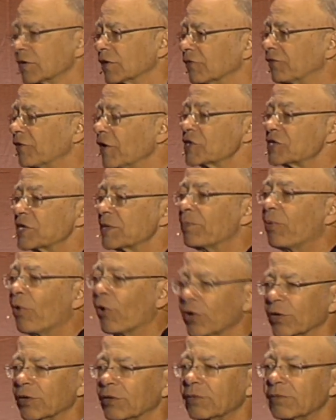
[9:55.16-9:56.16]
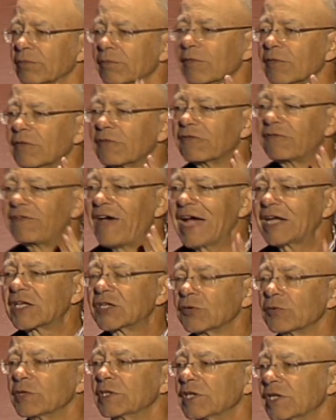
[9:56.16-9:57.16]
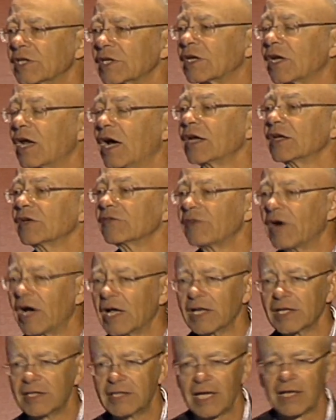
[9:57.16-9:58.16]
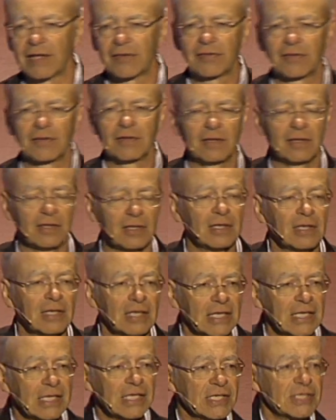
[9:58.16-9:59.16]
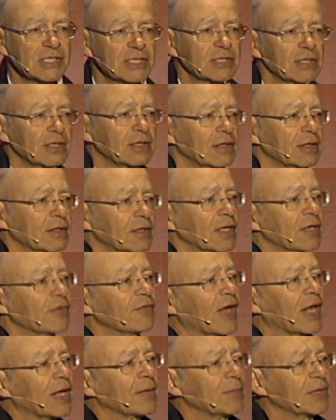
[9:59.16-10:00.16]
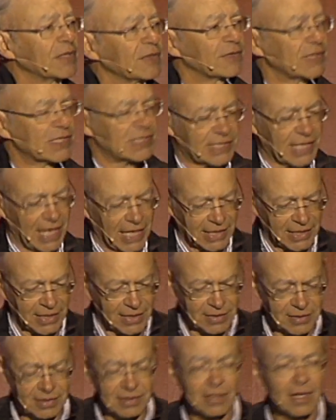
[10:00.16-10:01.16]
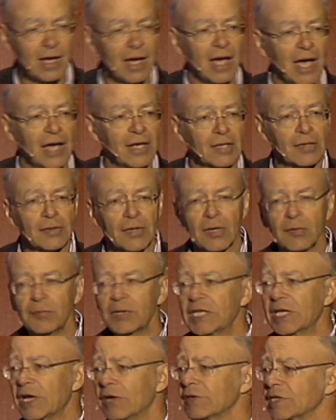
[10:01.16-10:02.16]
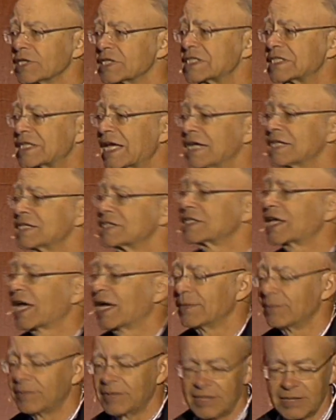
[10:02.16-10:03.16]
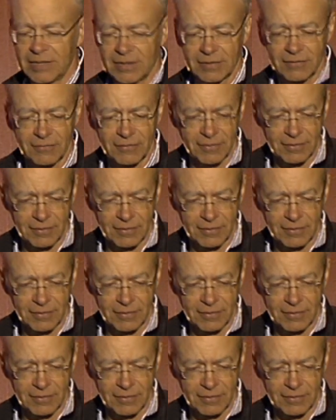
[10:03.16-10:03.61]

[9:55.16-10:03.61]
so the first important factor in the decline of violent death is the development of the state. And although we know that states can be